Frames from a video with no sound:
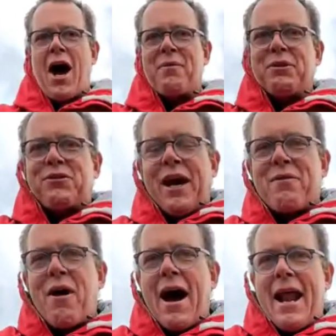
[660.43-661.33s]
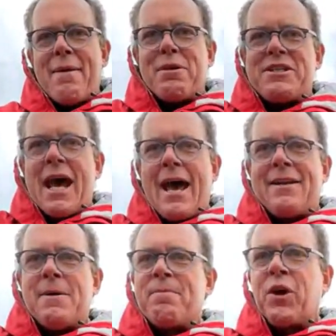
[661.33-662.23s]
I would say, right, and my dad,
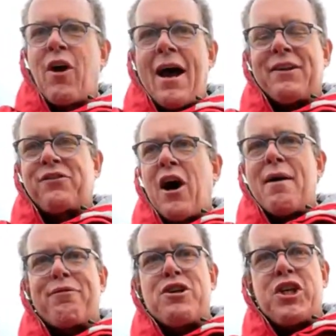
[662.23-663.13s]
all right, it's time for a